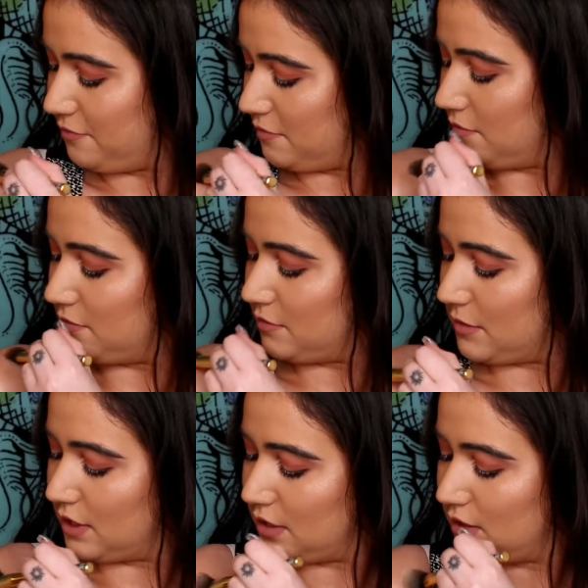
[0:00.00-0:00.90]

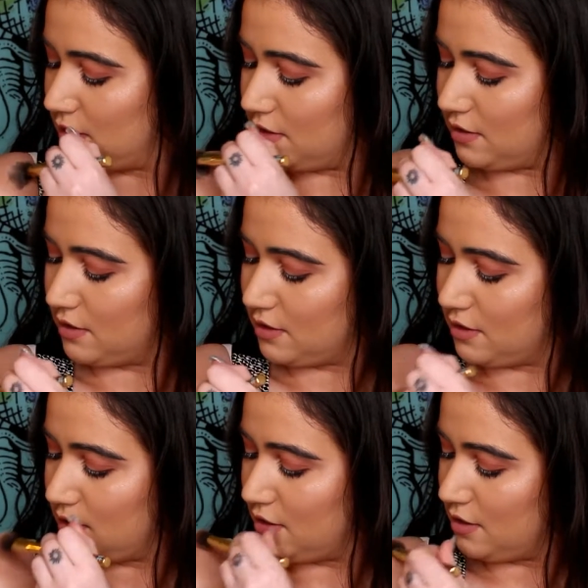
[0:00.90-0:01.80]

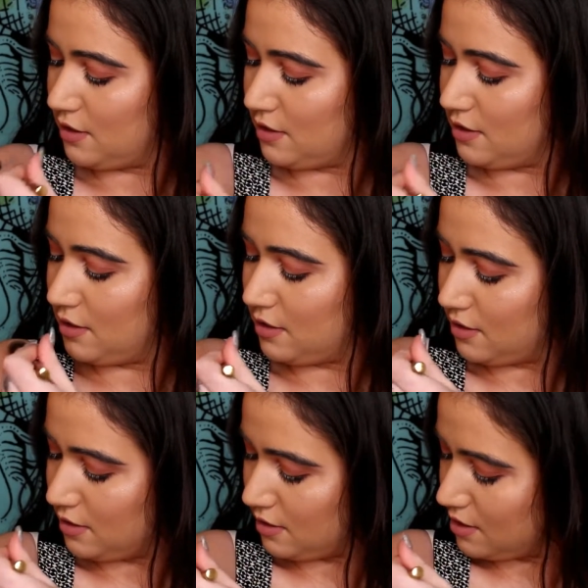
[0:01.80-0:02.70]

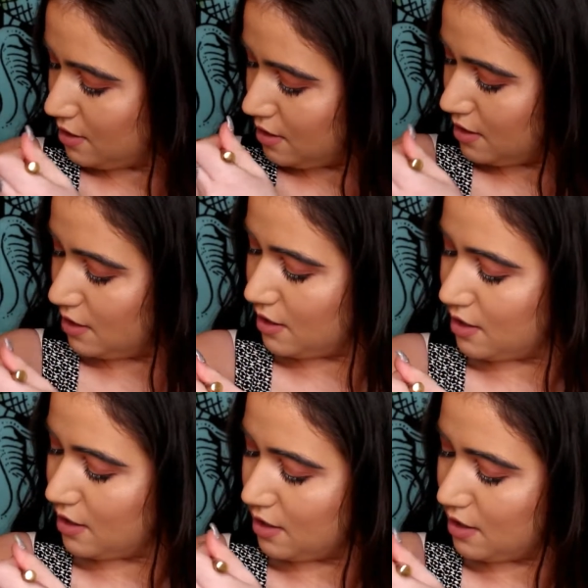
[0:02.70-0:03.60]

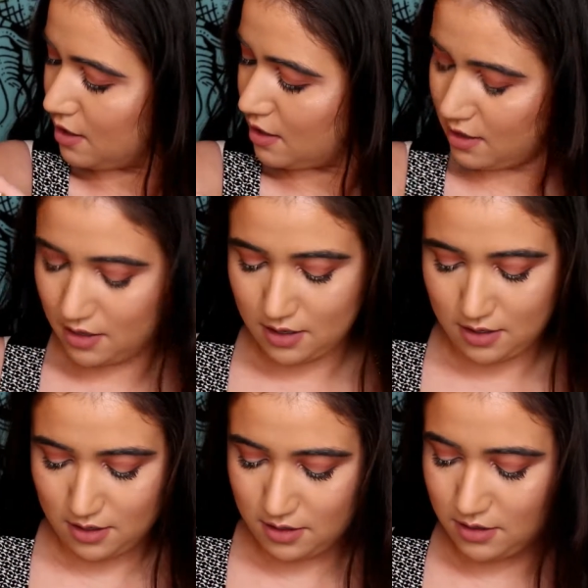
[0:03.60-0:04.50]

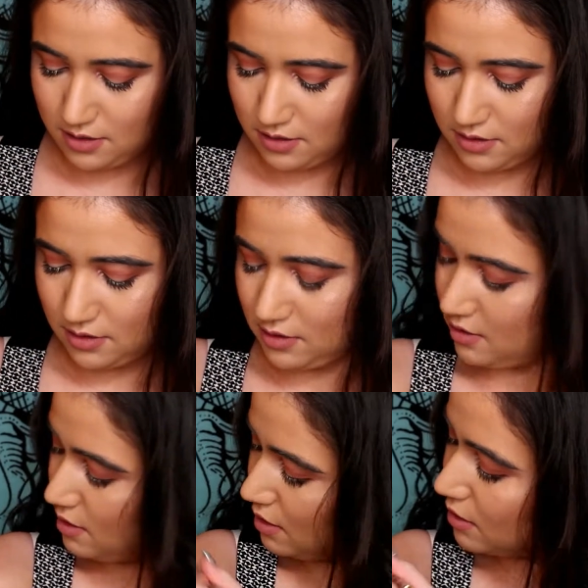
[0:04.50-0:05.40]

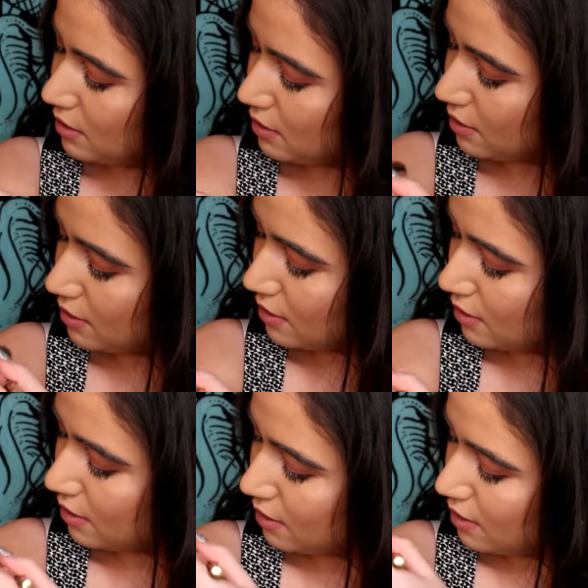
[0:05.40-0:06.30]

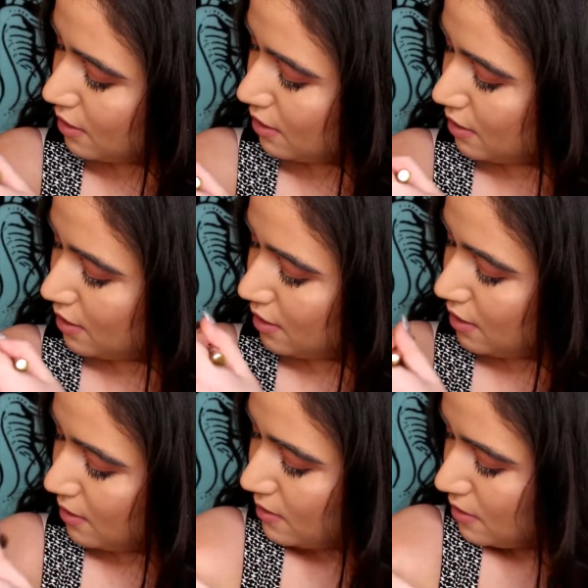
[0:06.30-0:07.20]

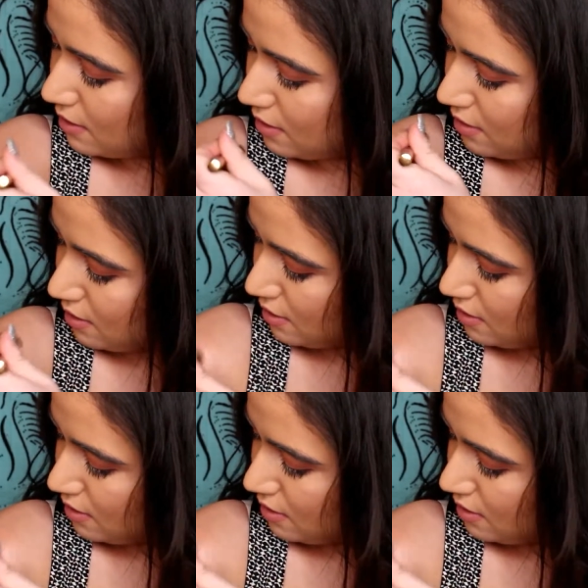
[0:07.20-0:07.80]
Nothing is said.